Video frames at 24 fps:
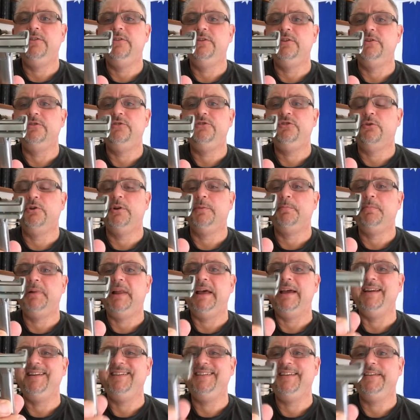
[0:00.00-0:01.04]
the shorter
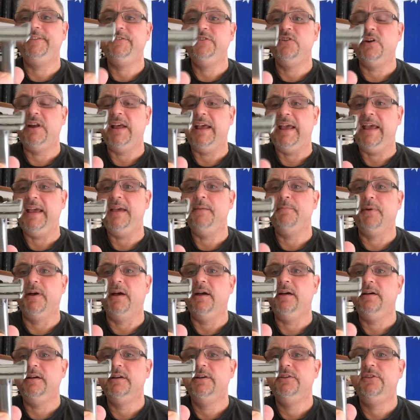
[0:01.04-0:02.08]
blade does not
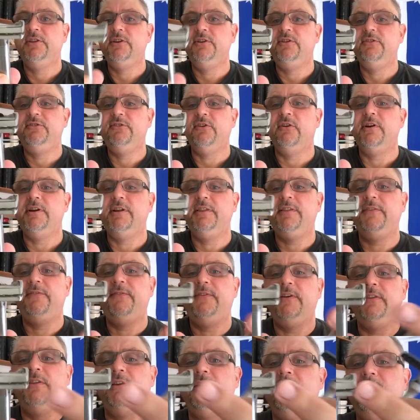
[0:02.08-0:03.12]
hamper the design of the
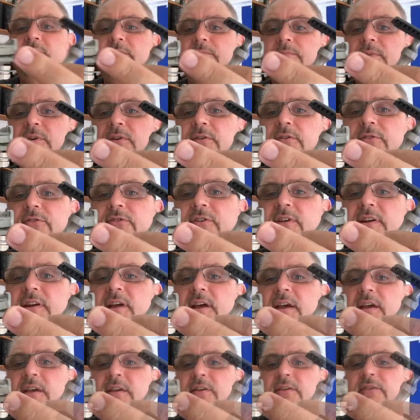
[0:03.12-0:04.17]
feather because it
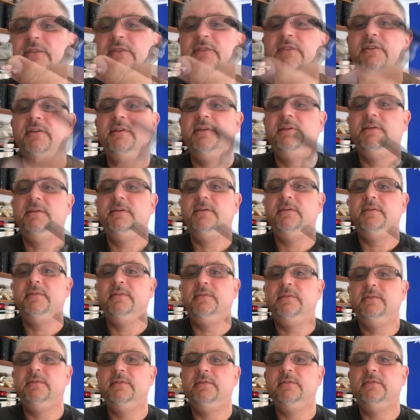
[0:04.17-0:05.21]
has the